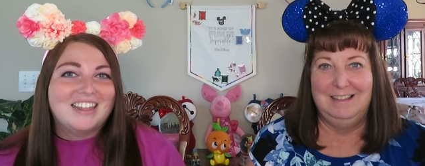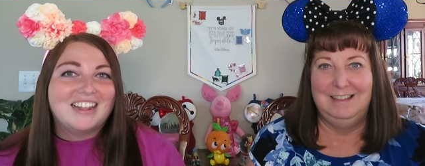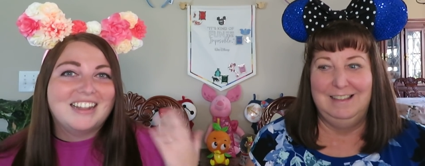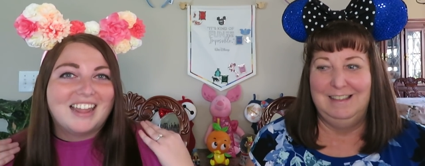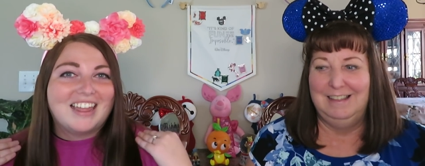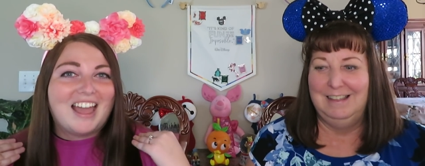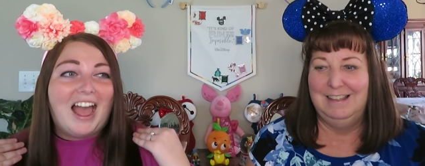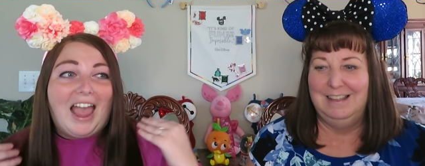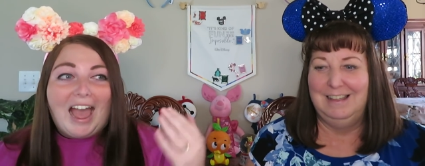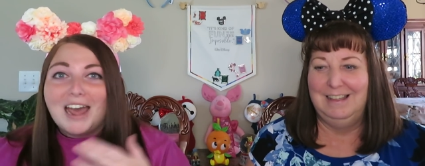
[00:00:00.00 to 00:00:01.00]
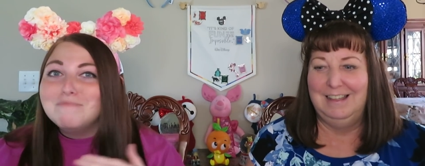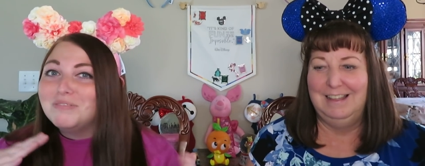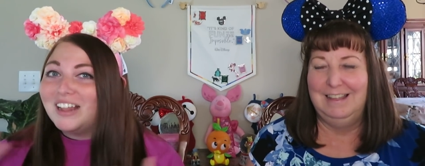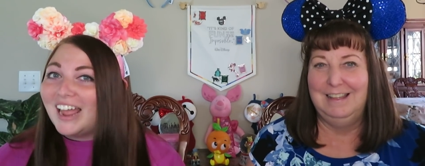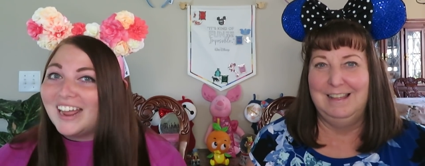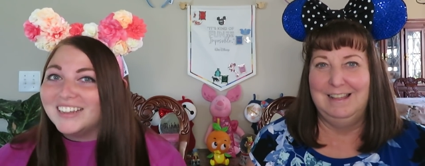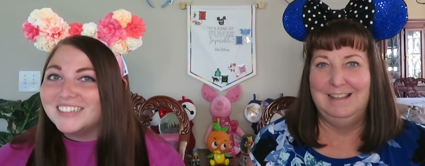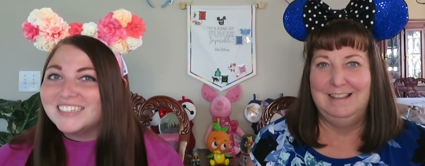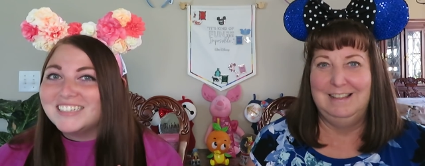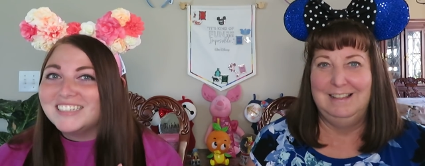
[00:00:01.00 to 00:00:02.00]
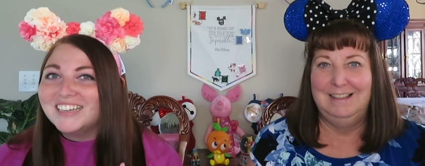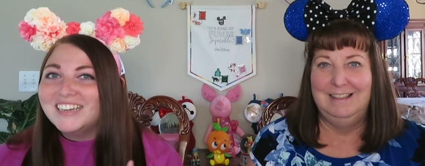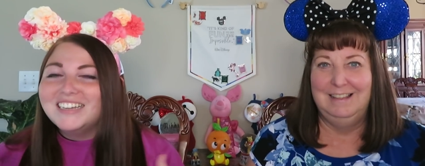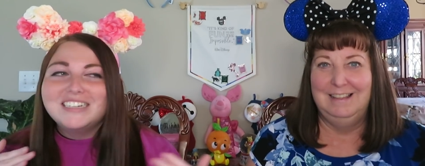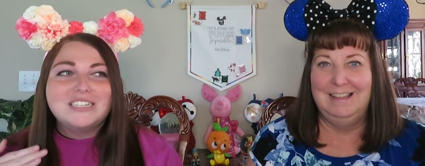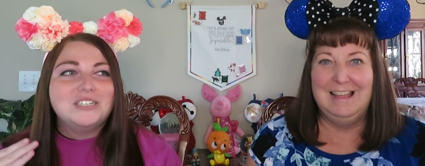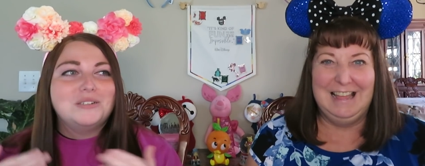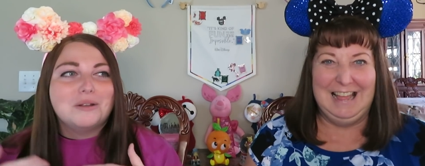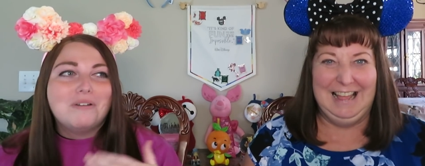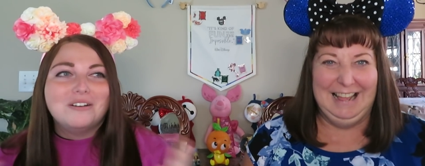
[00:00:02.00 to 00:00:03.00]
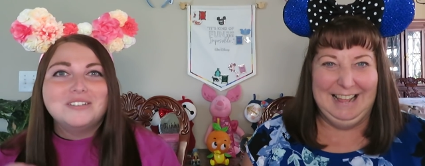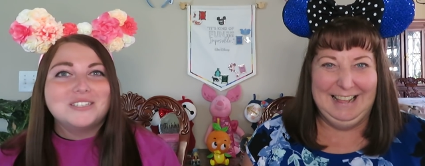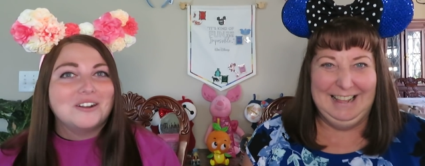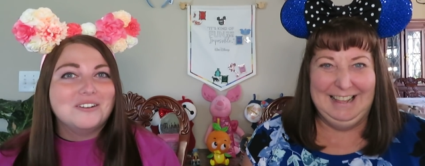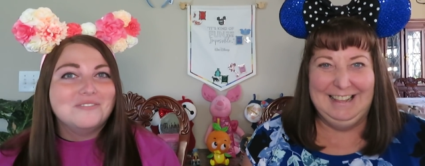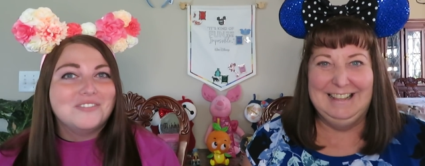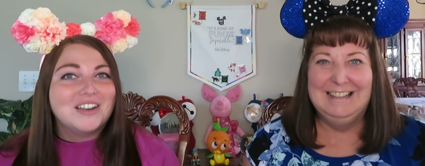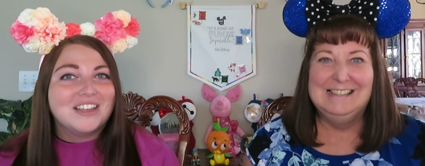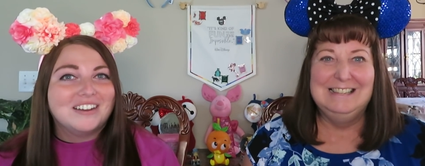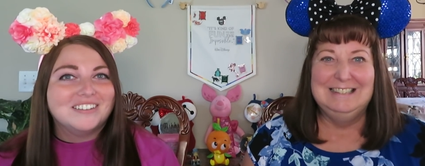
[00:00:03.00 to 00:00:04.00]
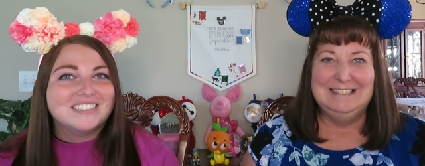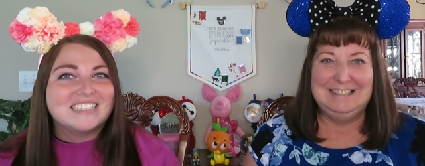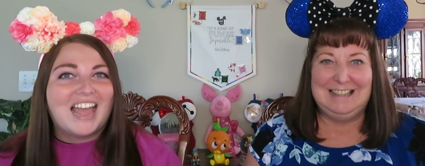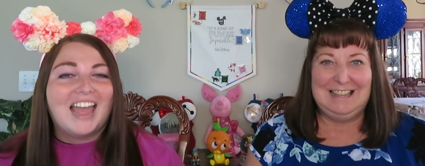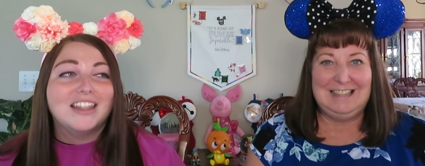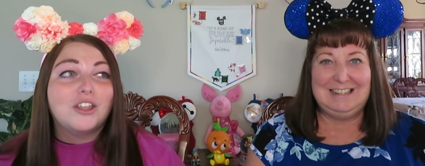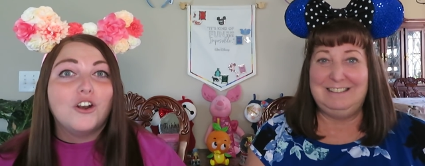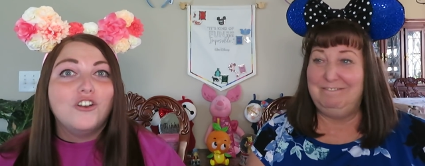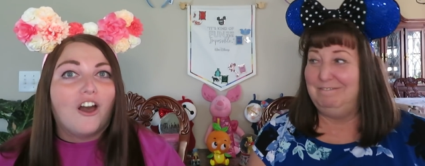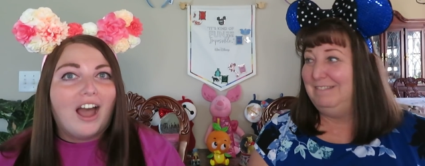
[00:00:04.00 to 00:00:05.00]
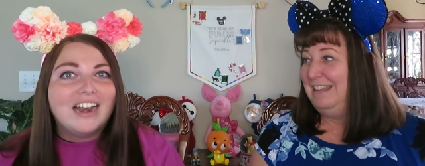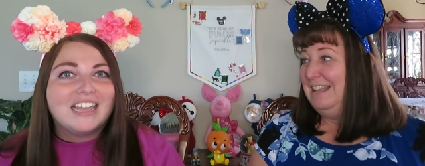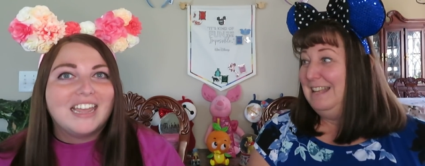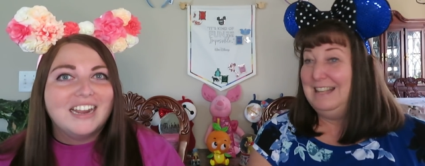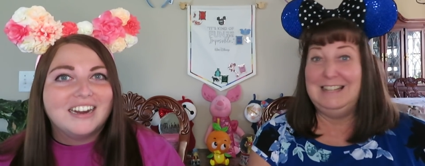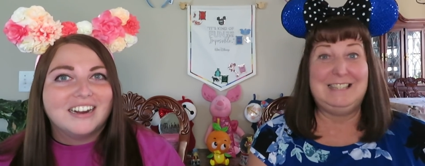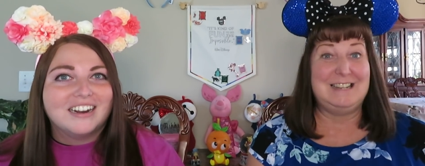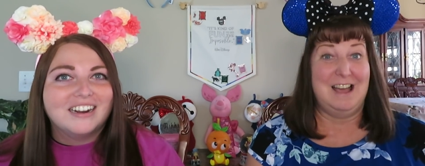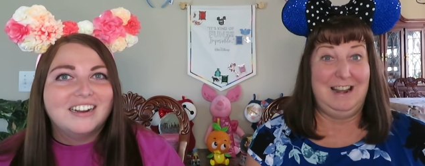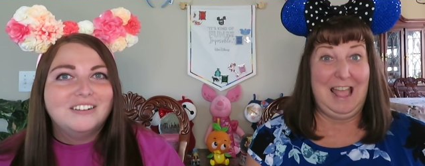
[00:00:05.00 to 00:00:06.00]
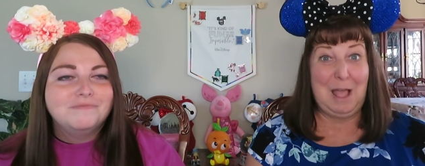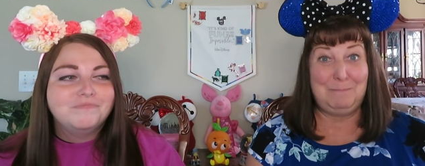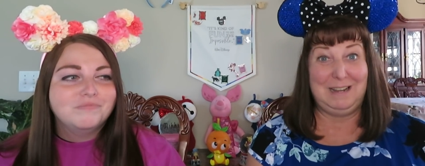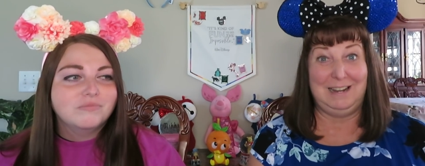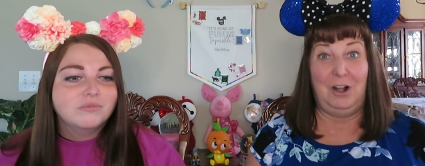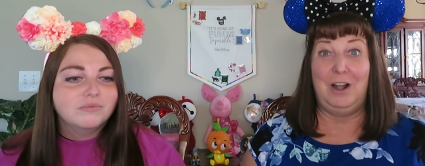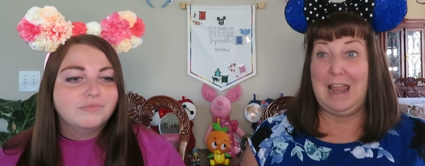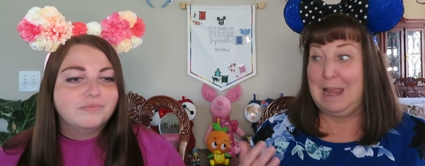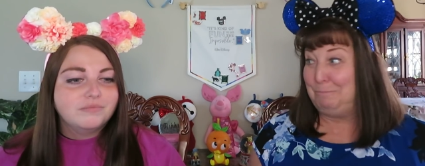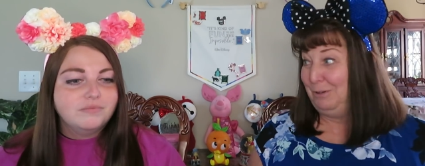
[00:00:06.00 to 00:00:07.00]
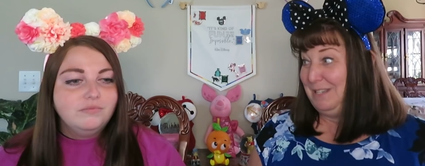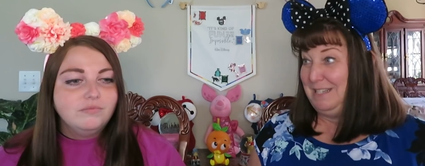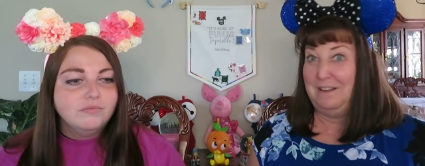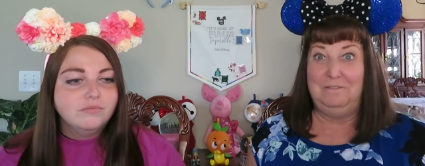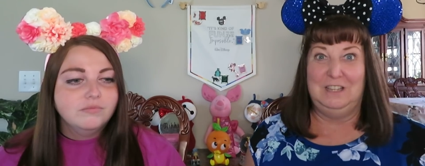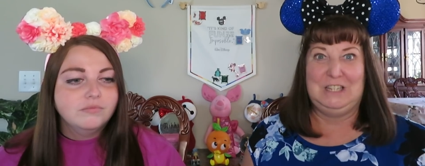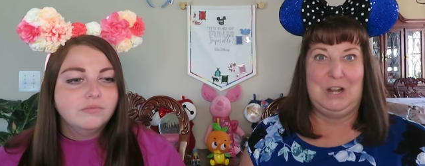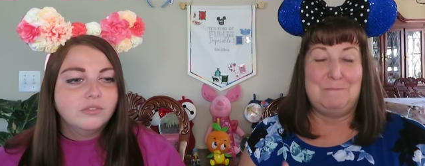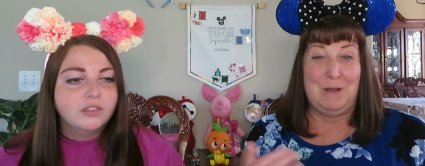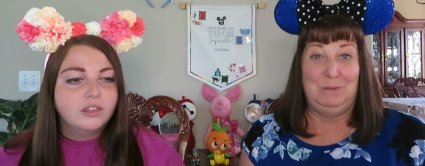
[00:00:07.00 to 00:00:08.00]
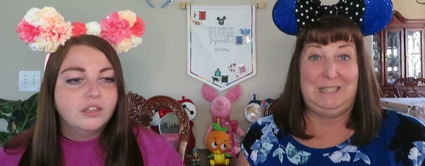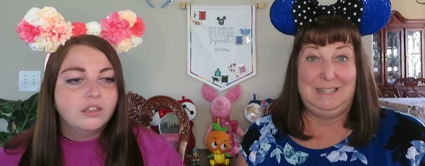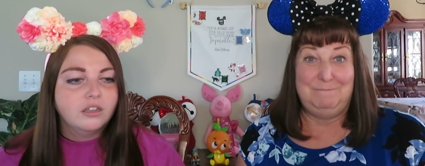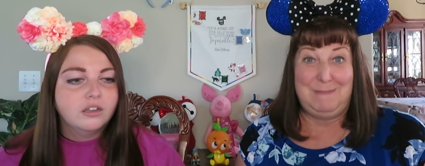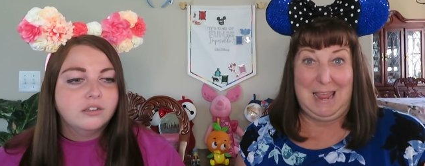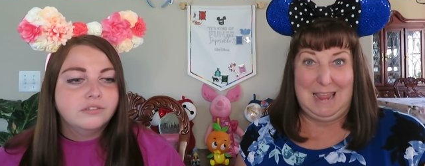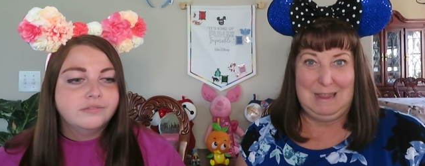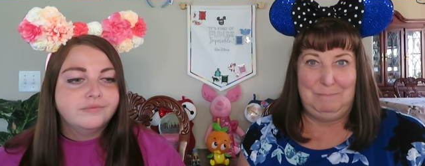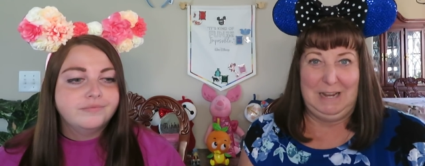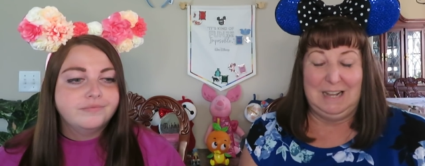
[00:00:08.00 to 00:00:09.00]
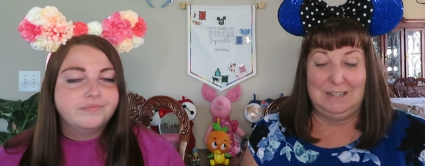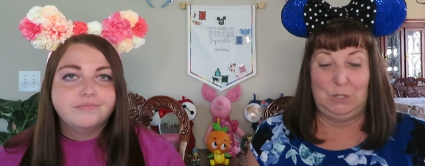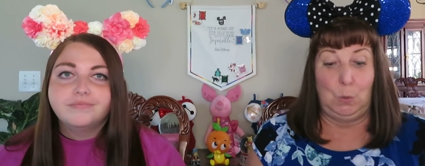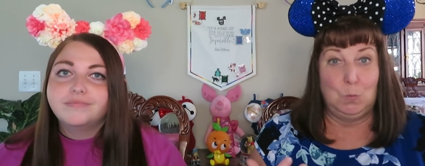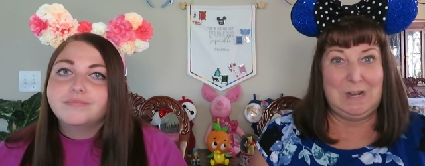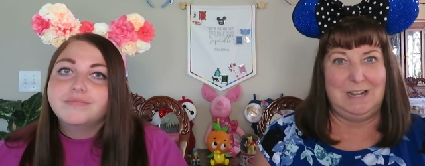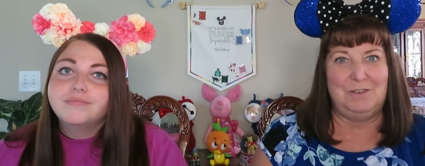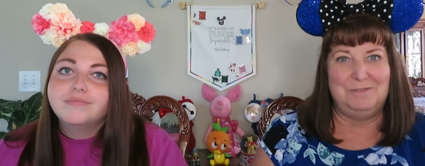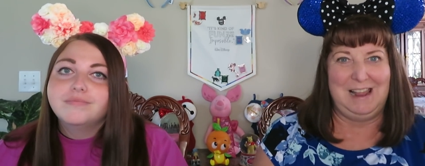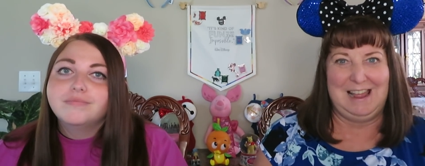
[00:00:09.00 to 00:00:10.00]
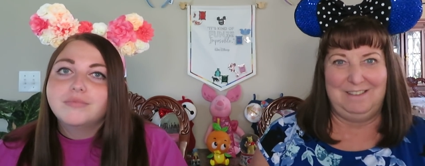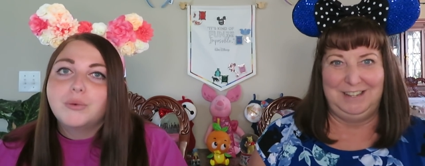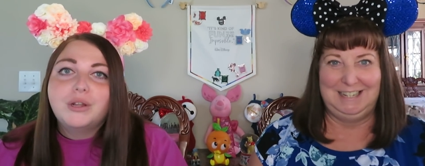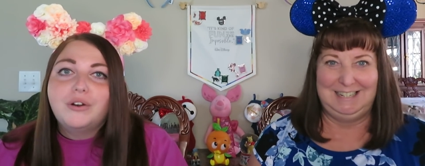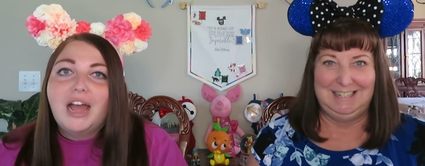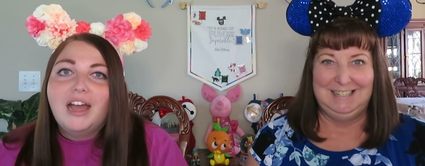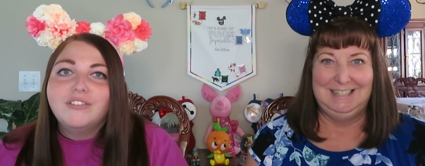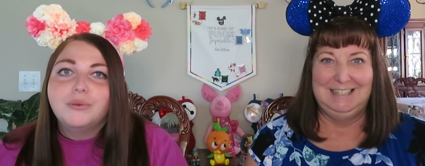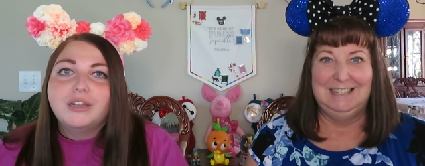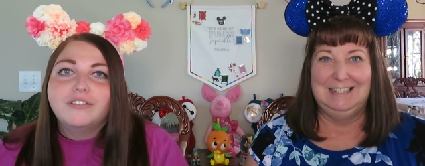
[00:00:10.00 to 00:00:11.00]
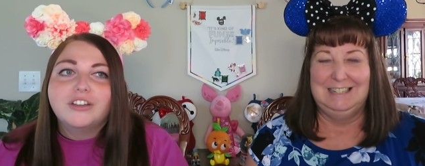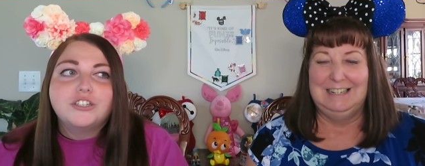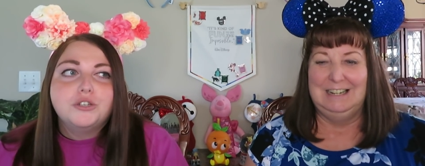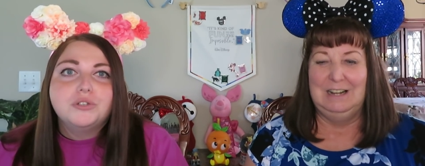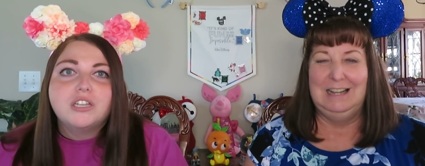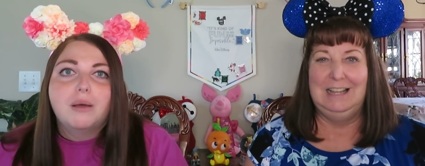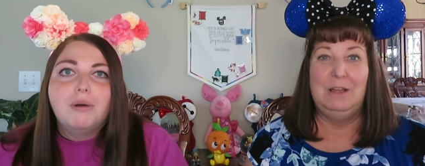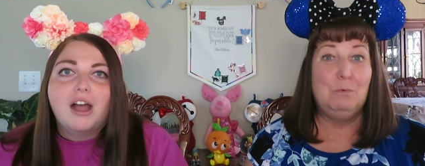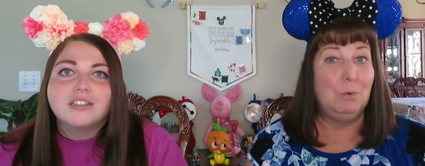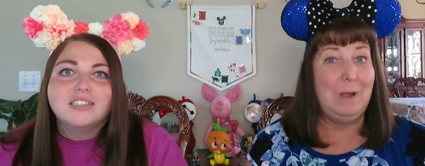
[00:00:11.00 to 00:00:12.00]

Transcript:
Speaker 1: that like I had plans to post certain videos and, and, they're not here. It's not
Speaker 2: happening. Our April stuff is gonna post in May because we don't have it. We
Speaker 1: don't have it. We have like two sub boxes